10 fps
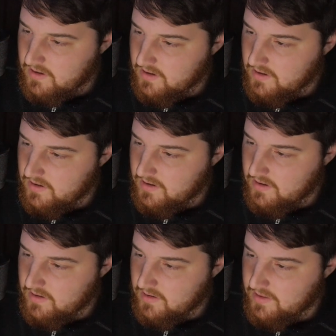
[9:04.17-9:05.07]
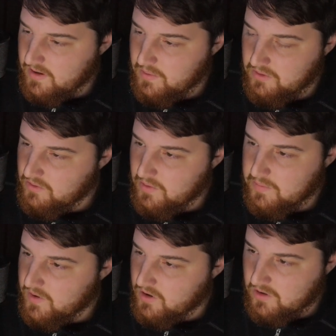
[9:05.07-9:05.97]
an
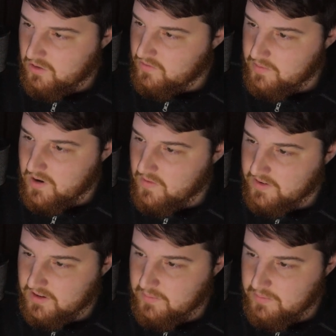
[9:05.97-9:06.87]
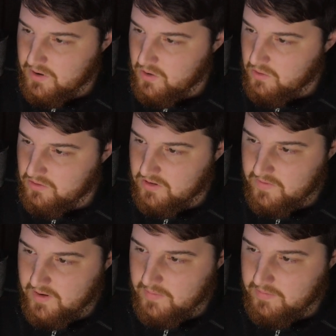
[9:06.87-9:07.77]
article from Huffington Post,
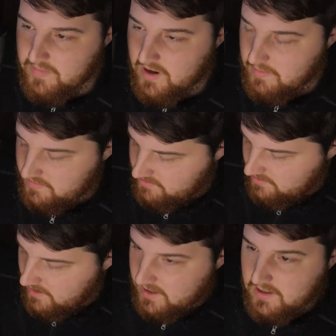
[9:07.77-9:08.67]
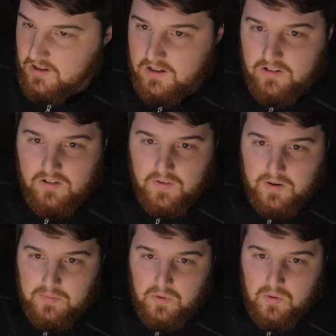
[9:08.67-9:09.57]
if I'm not mistaken. I can see if I
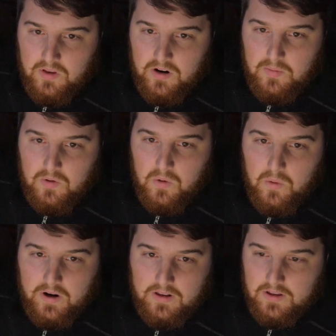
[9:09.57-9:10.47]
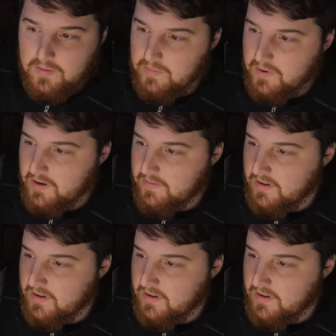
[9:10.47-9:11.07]
can pull that up quickly, but